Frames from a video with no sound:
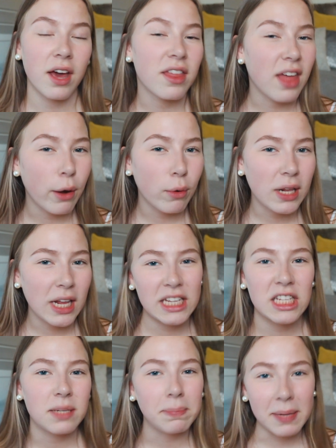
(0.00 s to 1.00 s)
I thought I would like
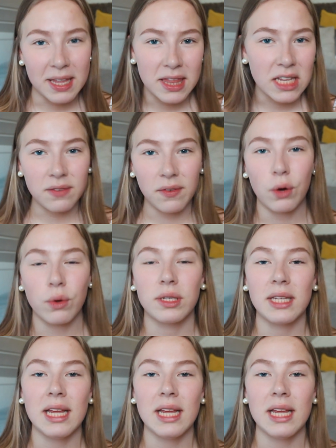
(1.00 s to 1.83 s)
split these videos